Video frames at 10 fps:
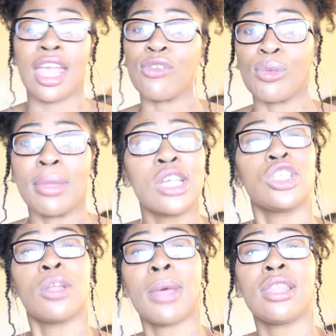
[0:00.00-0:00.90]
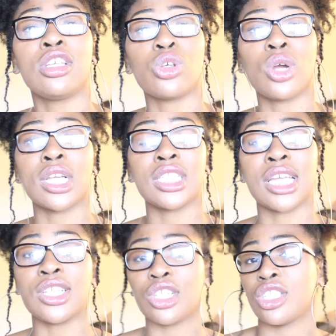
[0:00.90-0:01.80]
information about these
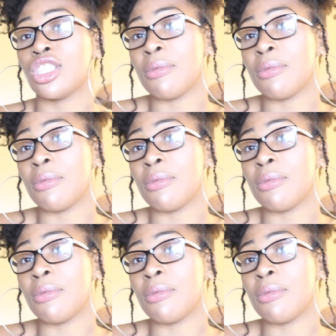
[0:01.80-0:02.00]
organizations.